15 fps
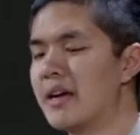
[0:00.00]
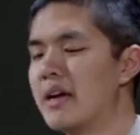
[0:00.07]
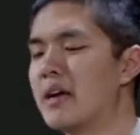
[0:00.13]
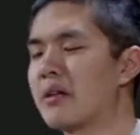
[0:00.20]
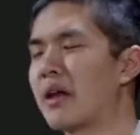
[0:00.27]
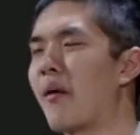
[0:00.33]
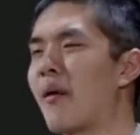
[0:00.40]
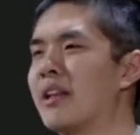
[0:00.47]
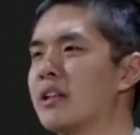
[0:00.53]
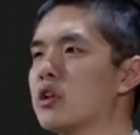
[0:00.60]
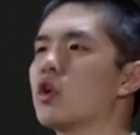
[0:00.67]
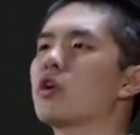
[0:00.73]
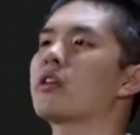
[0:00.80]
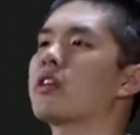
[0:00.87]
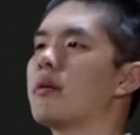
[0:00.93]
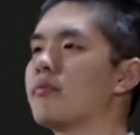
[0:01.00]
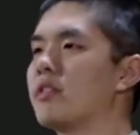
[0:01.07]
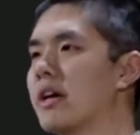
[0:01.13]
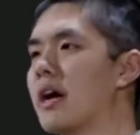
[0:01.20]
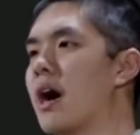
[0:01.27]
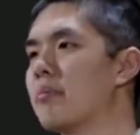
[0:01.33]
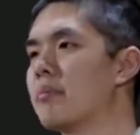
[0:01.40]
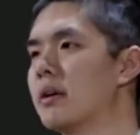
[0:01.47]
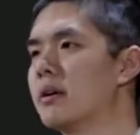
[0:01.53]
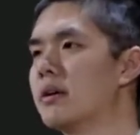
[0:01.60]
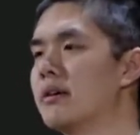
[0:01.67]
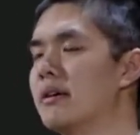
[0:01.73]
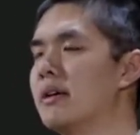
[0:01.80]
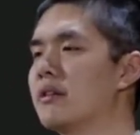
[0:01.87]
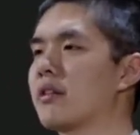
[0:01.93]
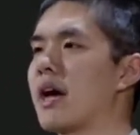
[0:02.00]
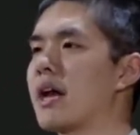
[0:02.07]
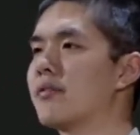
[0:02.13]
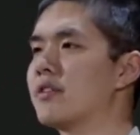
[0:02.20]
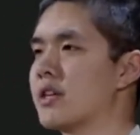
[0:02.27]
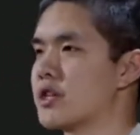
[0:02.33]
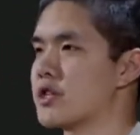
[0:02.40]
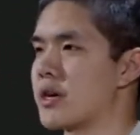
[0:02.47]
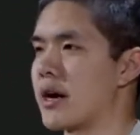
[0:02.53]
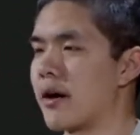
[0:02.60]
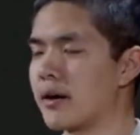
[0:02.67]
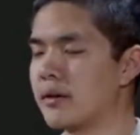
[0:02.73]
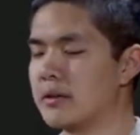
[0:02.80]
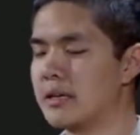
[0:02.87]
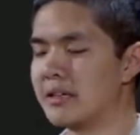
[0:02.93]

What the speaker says: is how I look something up inside of a dictionary.